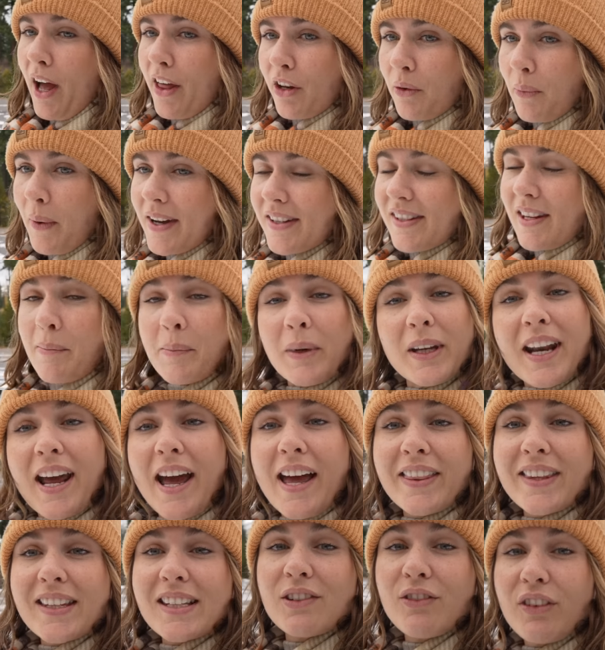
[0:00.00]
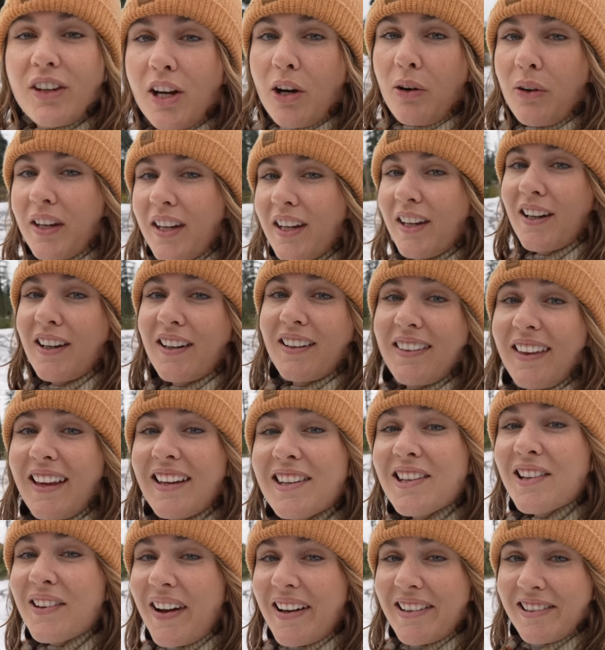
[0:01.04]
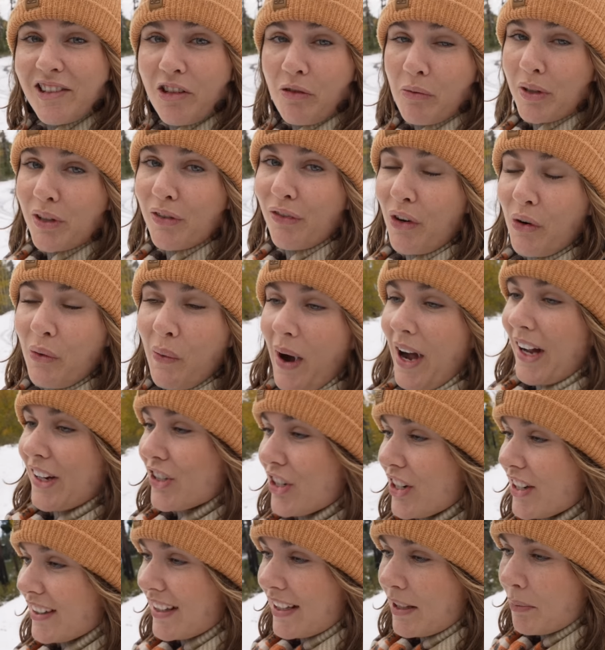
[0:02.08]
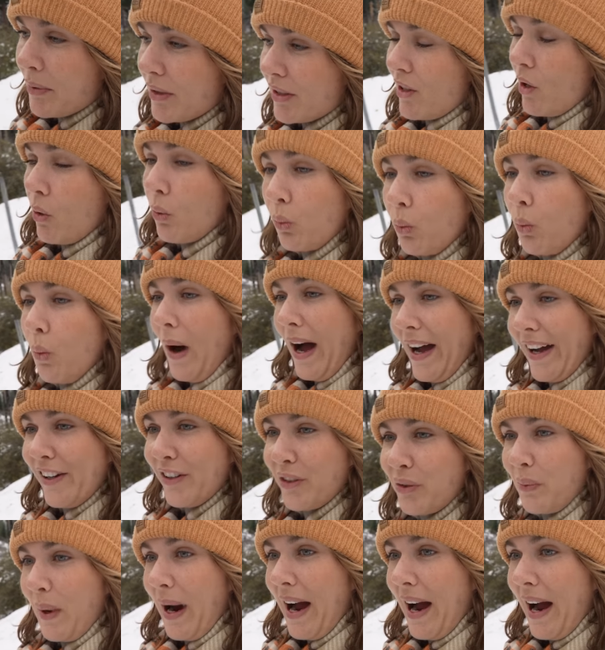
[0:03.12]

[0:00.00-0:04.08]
otherwise, I'm gonna end this video here. Thank you guys so much for watching. This was a wild